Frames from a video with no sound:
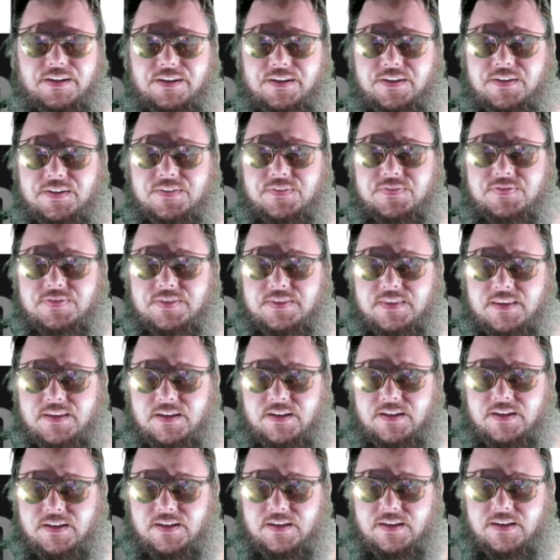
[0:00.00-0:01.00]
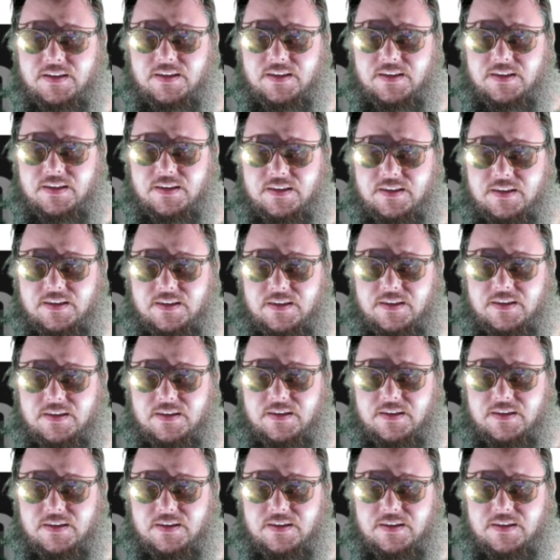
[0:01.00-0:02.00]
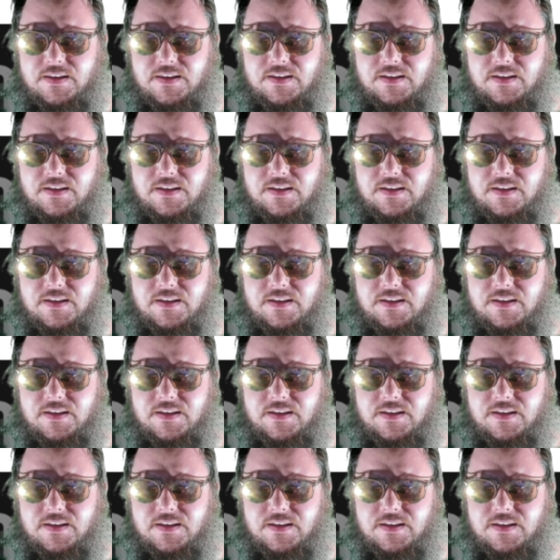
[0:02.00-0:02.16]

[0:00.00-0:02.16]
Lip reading: (silence)